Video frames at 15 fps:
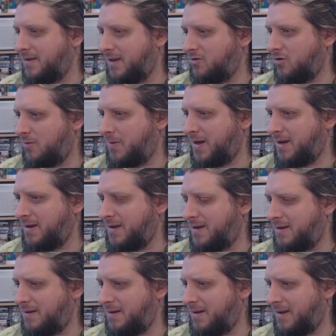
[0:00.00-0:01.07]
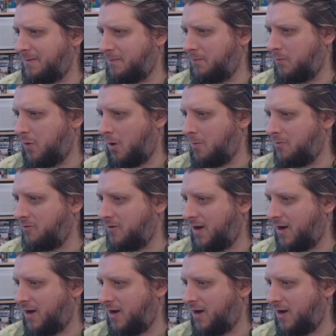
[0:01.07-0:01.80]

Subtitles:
And they're dropping bomb